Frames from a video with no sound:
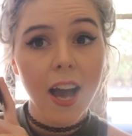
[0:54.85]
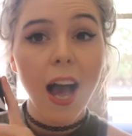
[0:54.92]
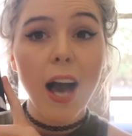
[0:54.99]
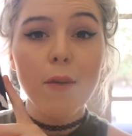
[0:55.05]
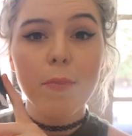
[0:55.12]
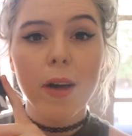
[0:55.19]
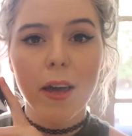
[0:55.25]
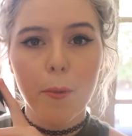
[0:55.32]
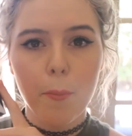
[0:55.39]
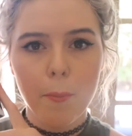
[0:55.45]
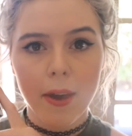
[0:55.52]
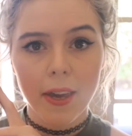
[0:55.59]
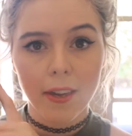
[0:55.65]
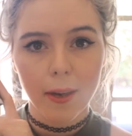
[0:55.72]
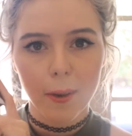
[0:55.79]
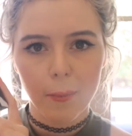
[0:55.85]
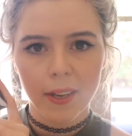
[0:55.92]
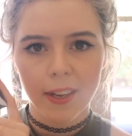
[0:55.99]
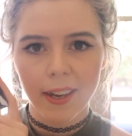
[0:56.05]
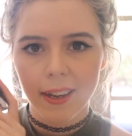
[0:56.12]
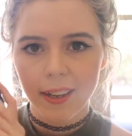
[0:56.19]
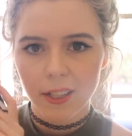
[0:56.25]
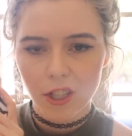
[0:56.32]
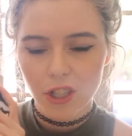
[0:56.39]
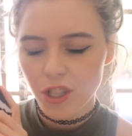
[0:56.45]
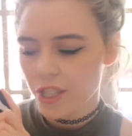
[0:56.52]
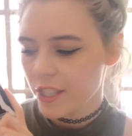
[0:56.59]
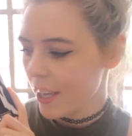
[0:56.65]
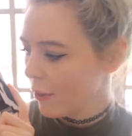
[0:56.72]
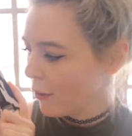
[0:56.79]
are my Makeup Geek
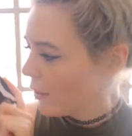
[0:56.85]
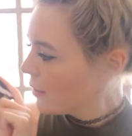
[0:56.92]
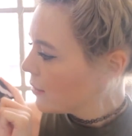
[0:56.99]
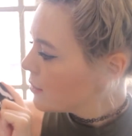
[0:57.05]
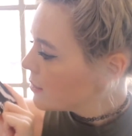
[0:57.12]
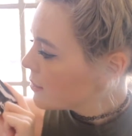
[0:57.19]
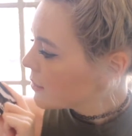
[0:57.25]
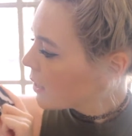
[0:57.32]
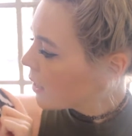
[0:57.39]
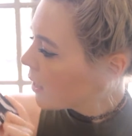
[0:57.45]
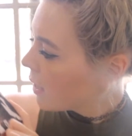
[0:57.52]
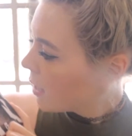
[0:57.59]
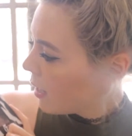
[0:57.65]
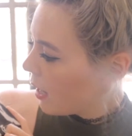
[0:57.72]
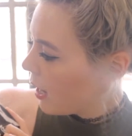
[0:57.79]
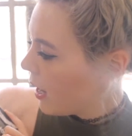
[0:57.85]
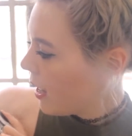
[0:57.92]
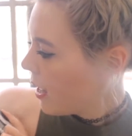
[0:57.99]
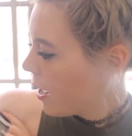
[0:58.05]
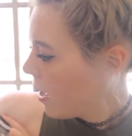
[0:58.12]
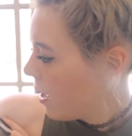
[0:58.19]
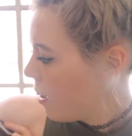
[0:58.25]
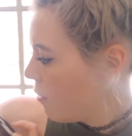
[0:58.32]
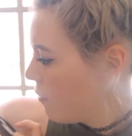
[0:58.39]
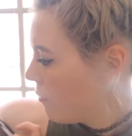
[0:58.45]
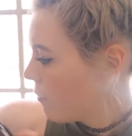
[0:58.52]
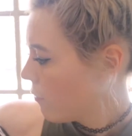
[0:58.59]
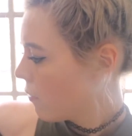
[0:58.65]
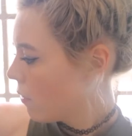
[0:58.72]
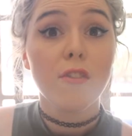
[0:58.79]
shadows. I have
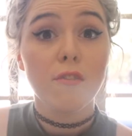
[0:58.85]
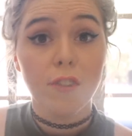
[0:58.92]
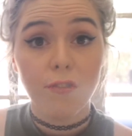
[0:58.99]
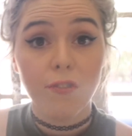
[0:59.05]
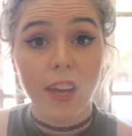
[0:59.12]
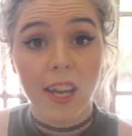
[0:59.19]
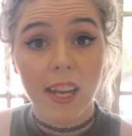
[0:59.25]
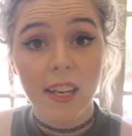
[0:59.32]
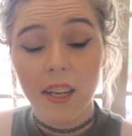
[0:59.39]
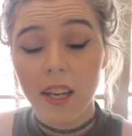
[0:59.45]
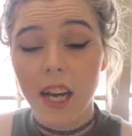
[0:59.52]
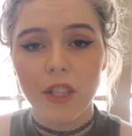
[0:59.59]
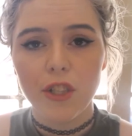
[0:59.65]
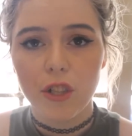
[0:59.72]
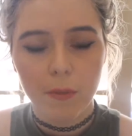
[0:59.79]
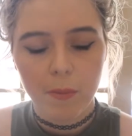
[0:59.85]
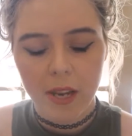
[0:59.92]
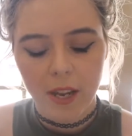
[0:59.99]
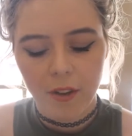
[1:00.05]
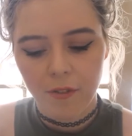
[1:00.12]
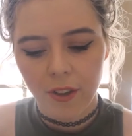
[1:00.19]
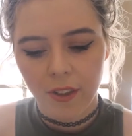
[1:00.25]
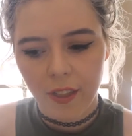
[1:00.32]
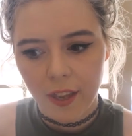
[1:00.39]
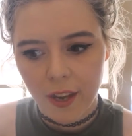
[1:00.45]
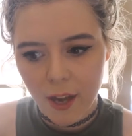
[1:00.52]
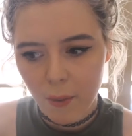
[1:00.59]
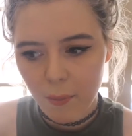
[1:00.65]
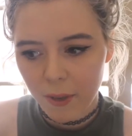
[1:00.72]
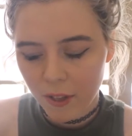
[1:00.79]
15. I should have been able to figure that
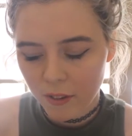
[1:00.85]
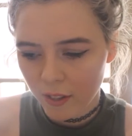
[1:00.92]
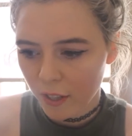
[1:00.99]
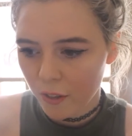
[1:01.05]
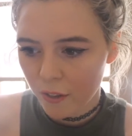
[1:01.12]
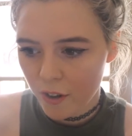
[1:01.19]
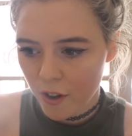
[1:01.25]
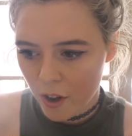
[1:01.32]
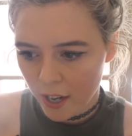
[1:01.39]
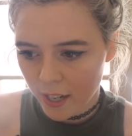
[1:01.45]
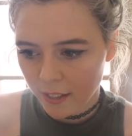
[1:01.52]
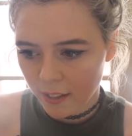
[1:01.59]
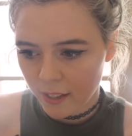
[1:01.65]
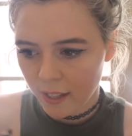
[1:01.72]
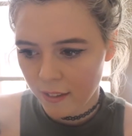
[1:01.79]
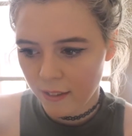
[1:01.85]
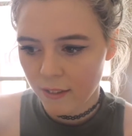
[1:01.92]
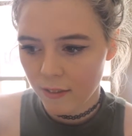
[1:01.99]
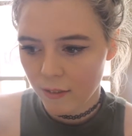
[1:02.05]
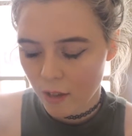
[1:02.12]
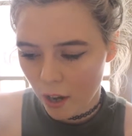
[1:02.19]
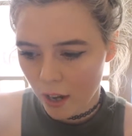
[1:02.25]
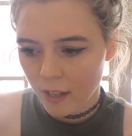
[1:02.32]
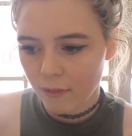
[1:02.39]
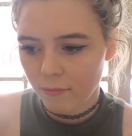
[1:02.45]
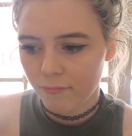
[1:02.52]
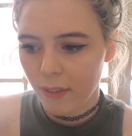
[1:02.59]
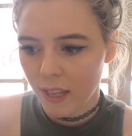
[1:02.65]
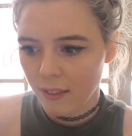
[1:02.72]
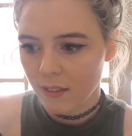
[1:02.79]
out because I got a
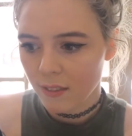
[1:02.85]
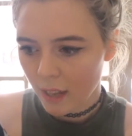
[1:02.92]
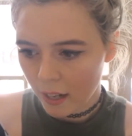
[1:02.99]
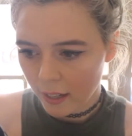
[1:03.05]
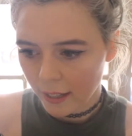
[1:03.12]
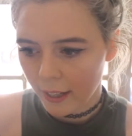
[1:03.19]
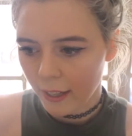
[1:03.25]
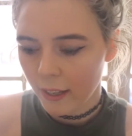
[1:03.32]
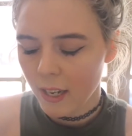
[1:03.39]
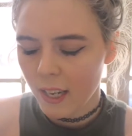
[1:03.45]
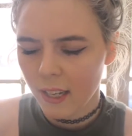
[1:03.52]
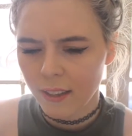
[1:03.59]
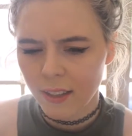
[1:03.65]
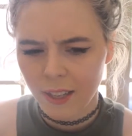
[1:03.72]
9-piece starter kit and